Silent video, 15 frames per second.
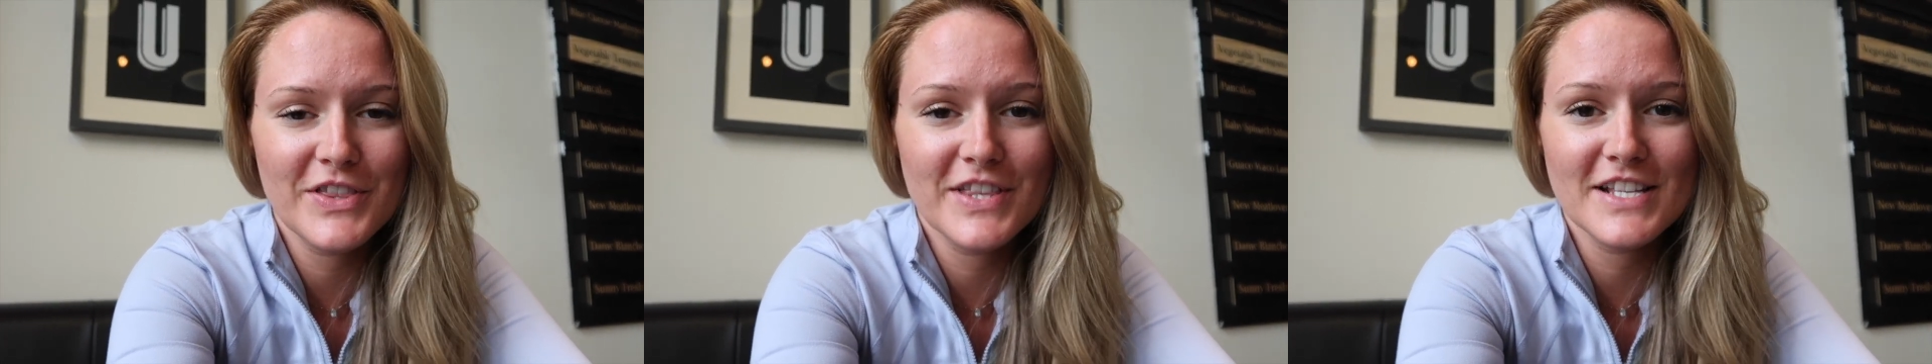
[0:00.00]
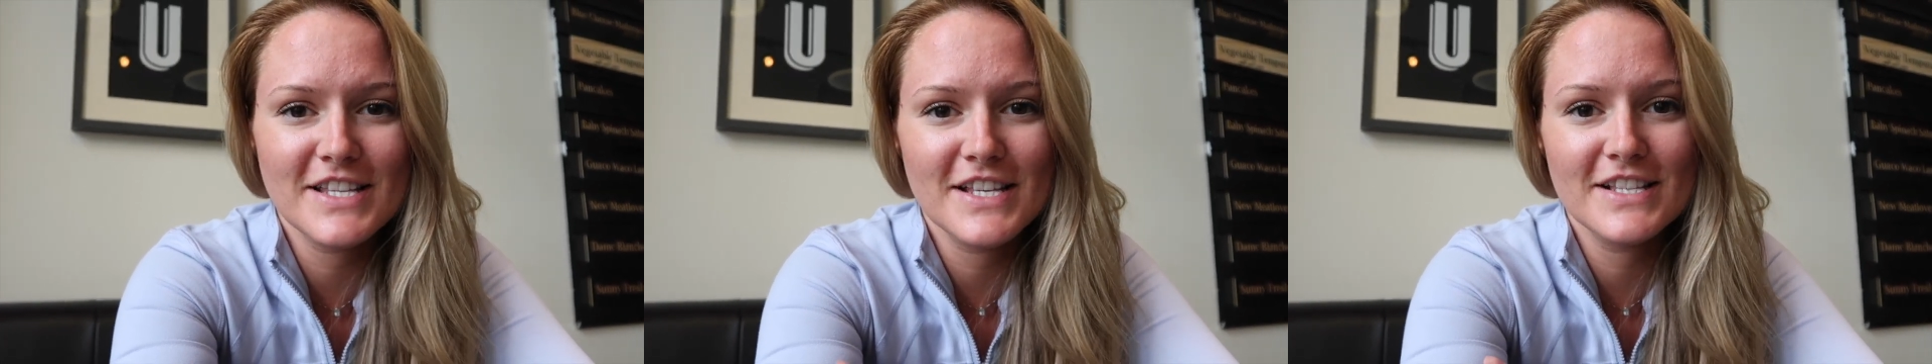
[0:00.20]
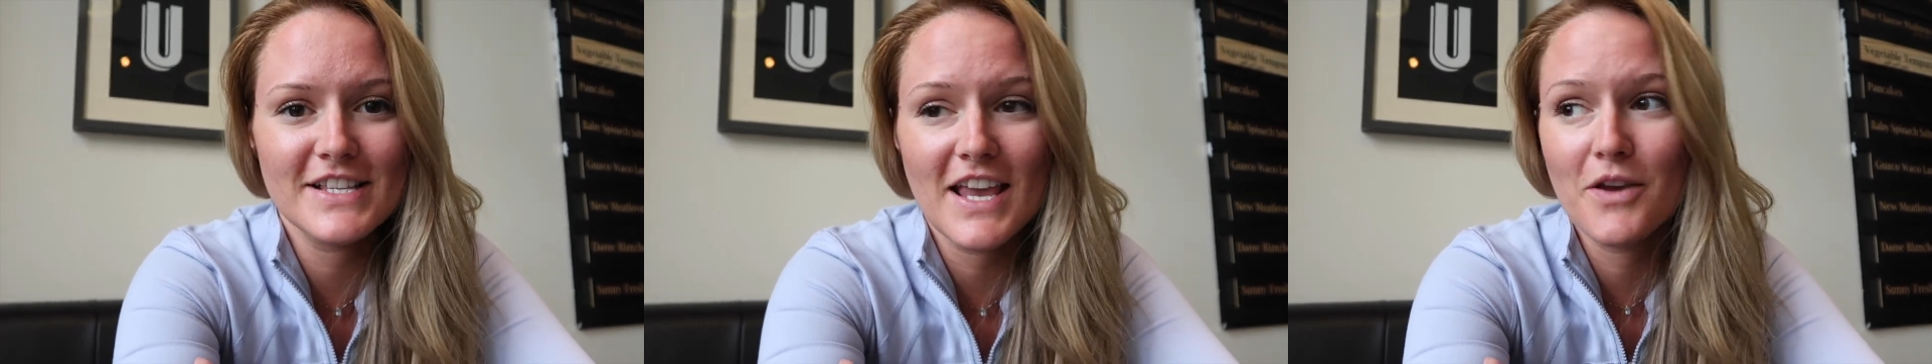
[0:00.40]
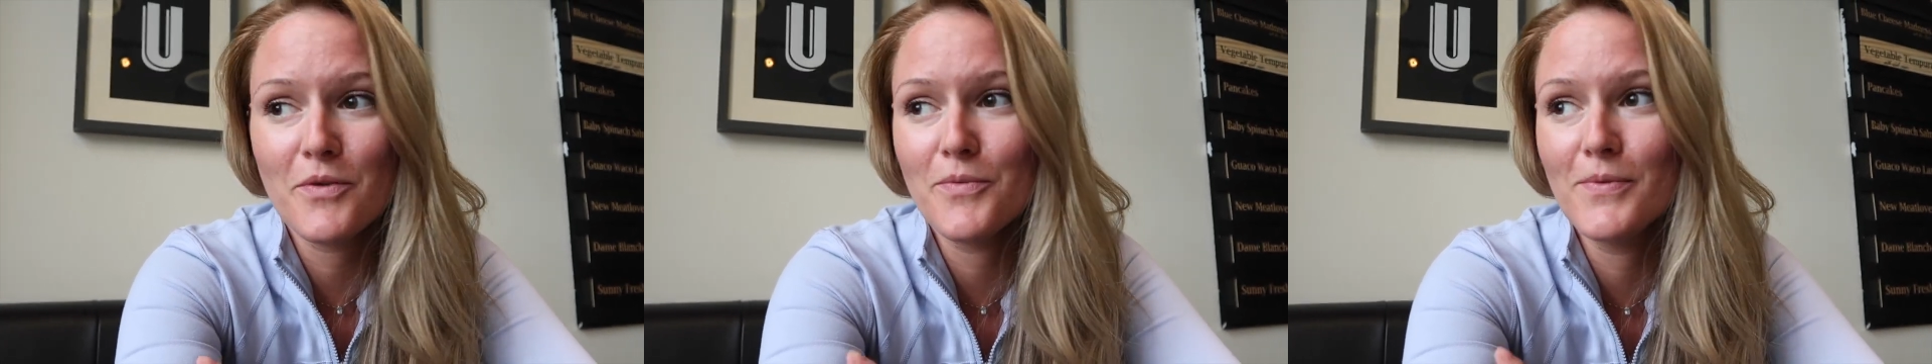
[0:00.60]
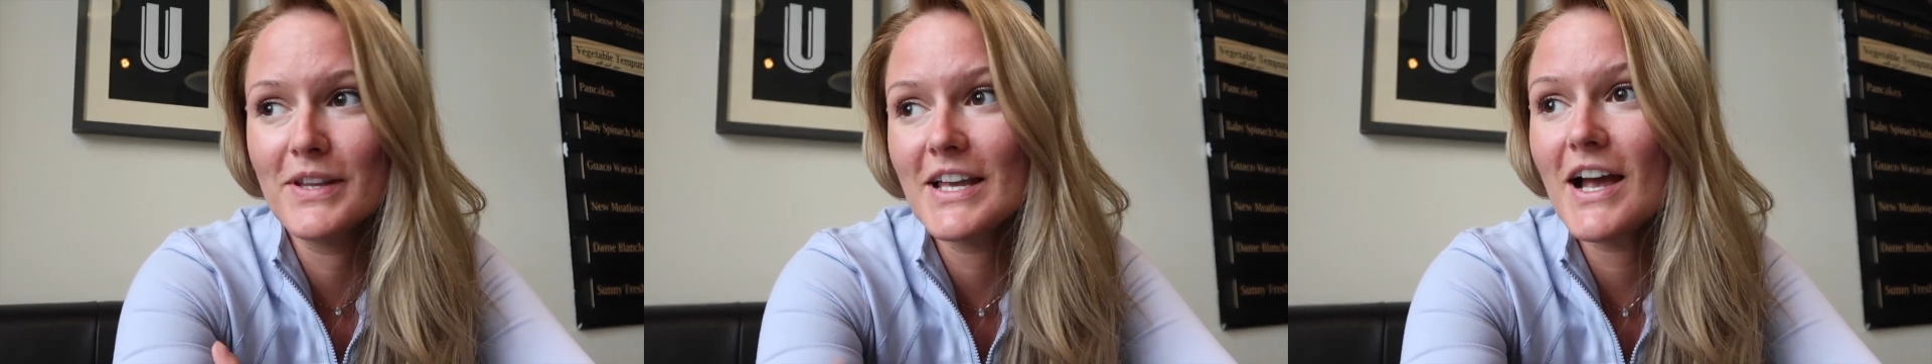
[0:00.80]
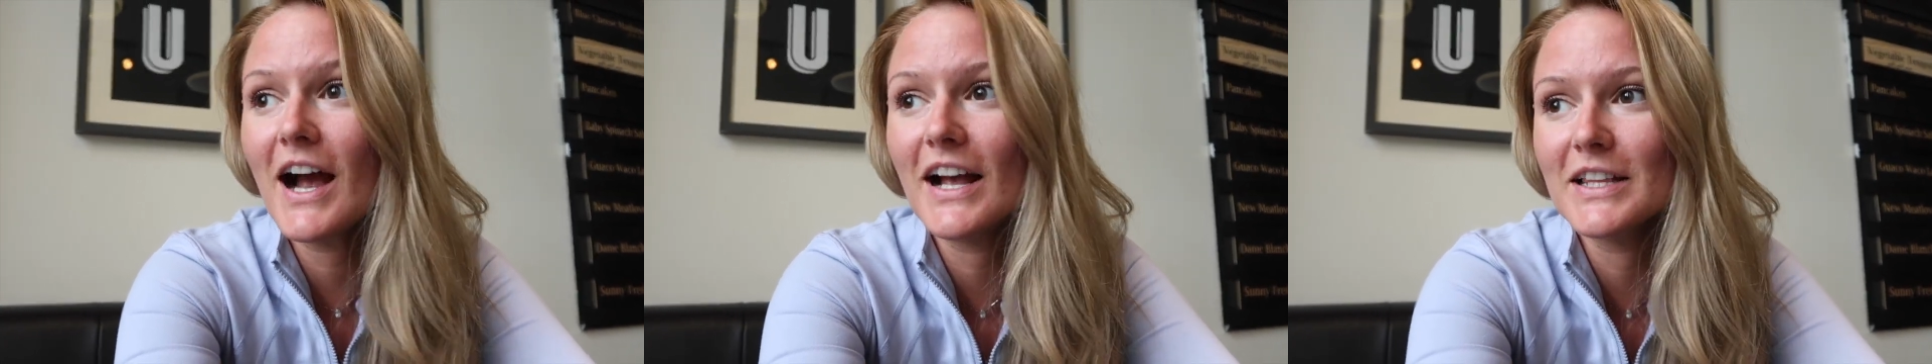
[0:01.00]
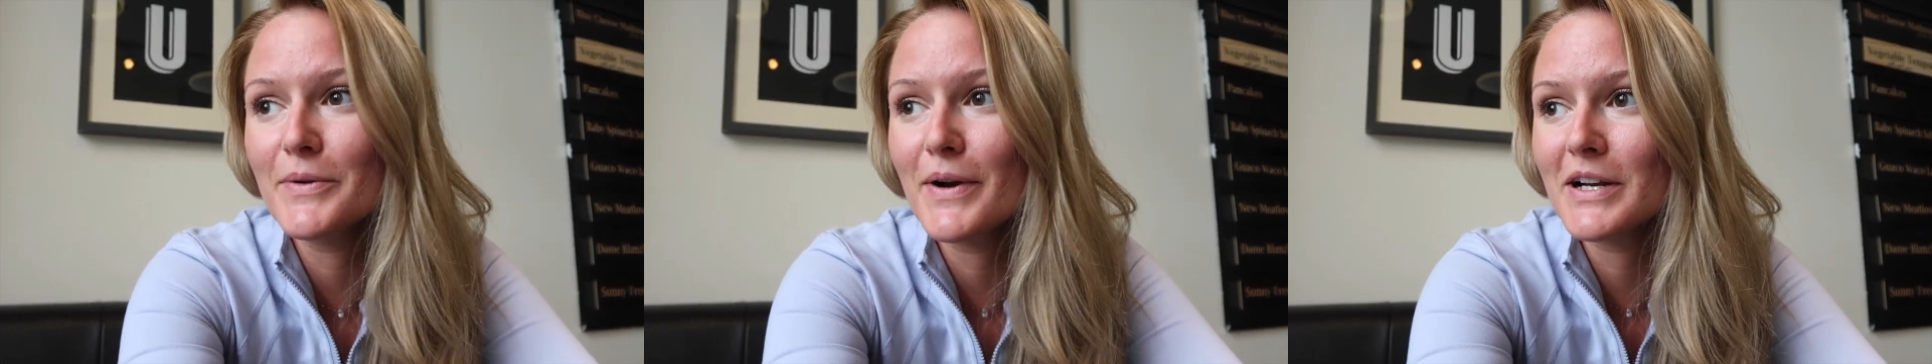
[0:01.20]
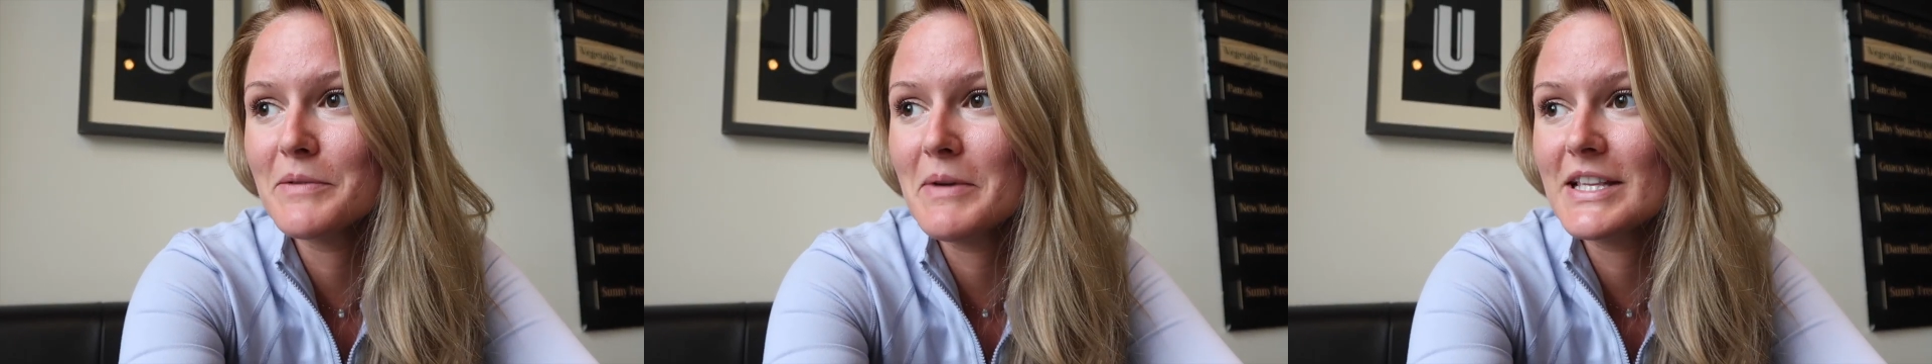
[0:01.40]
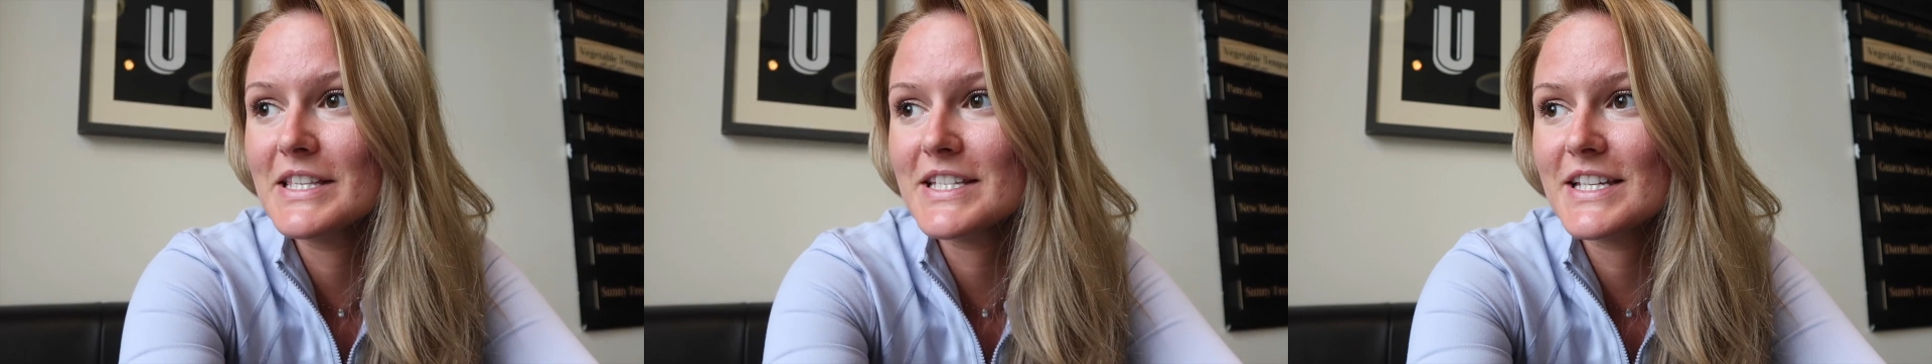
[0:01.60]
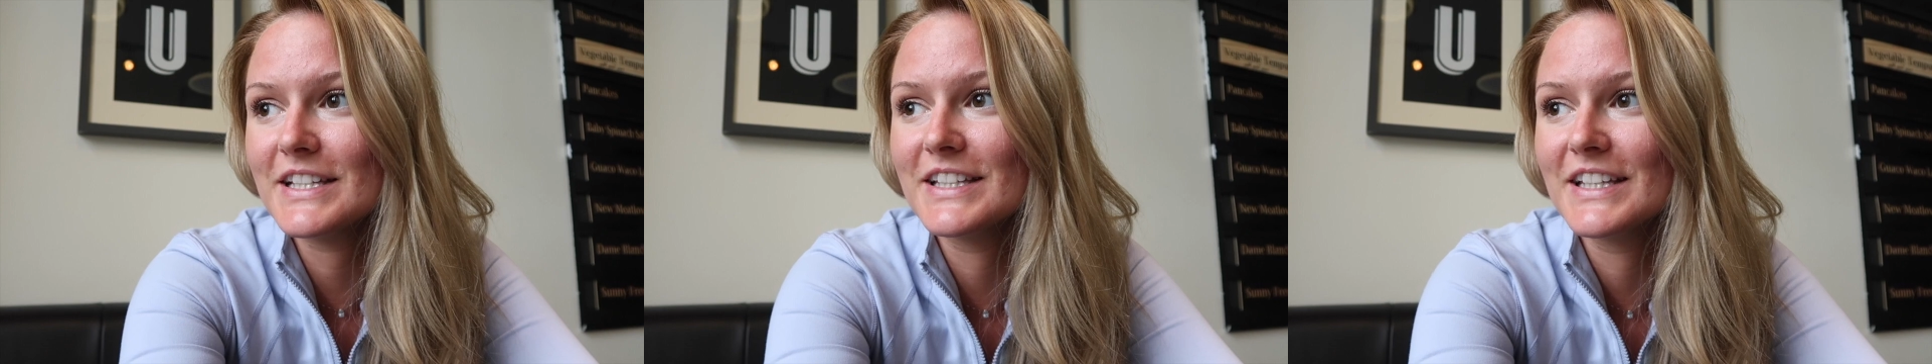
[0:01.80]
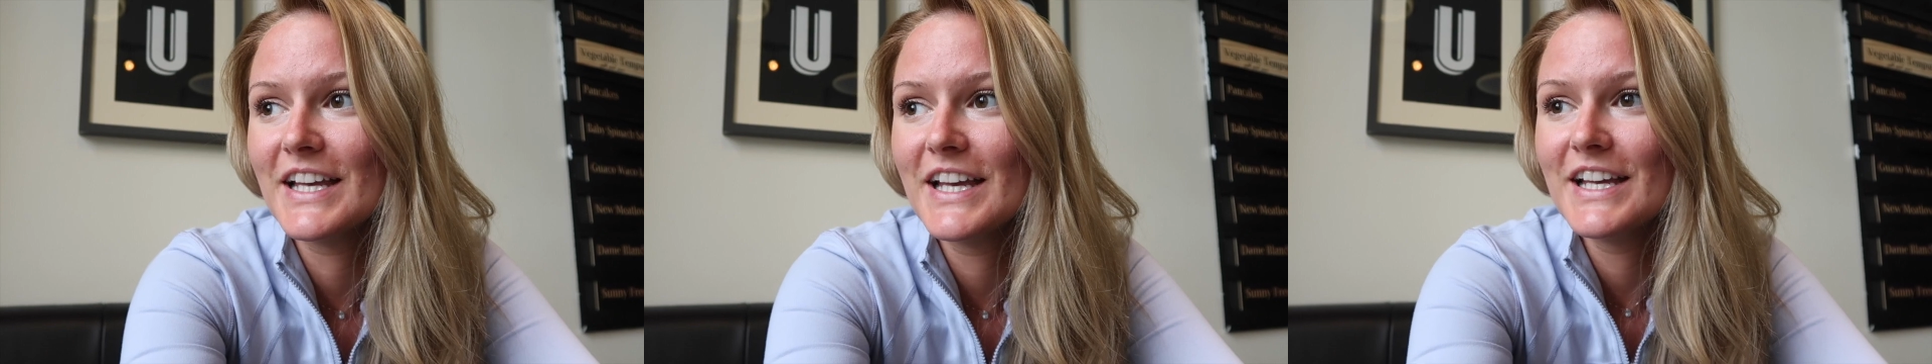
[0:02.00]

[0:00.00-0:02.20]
This is a really highly recommended,